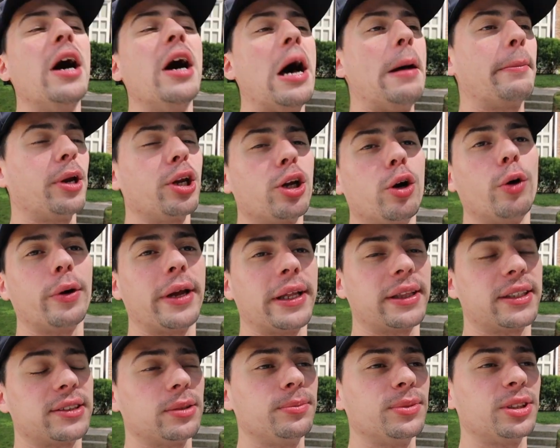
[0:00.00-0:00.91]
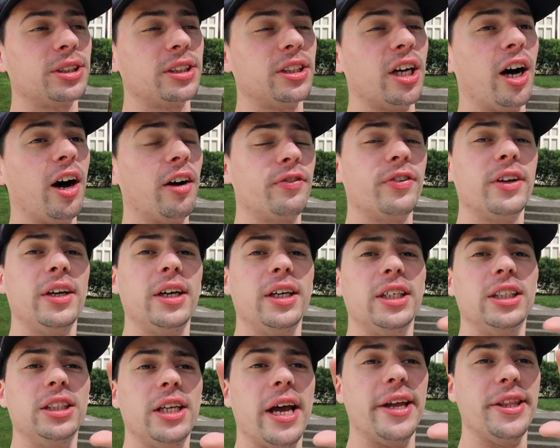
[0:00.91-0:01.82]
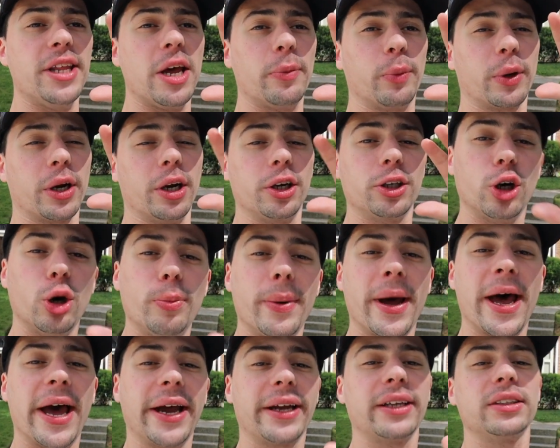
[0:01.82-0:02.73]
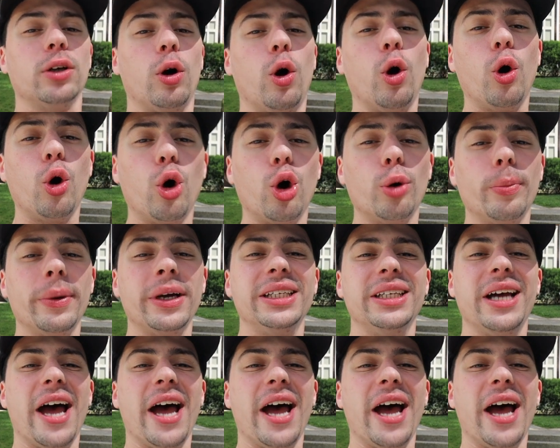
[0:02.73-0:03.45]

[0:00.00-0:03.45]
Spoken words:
I'm gonna go get some stuff and then we're gonna go back to home,